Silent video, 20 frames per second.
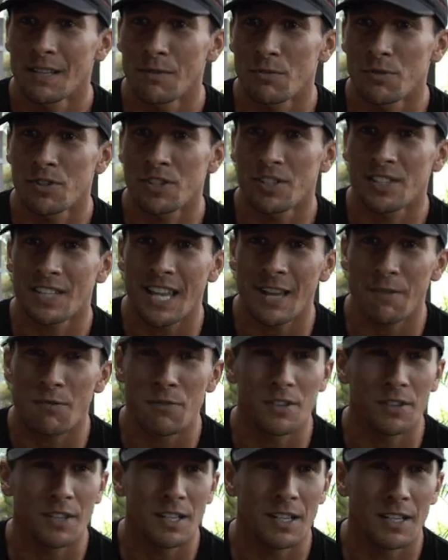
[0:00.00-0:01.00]
Would you say
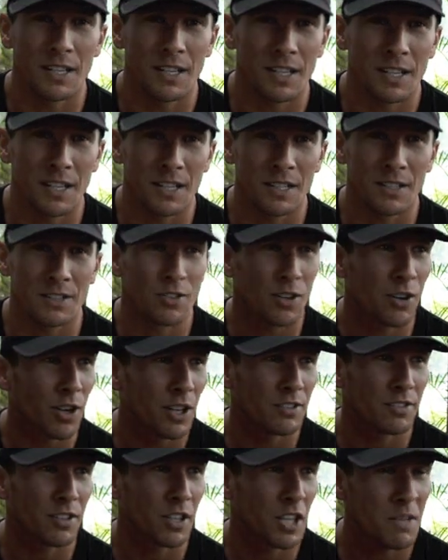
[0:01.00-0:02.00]
we're a
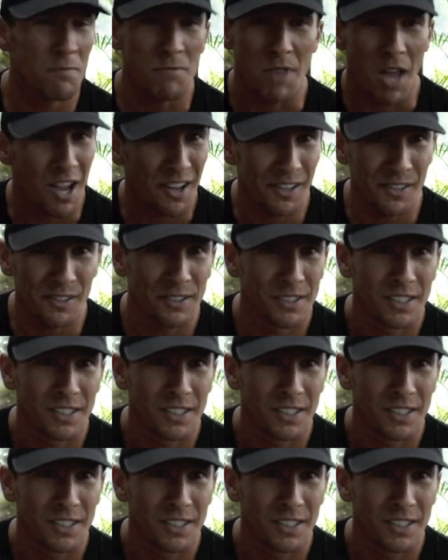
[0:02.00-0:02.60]
tight team? No.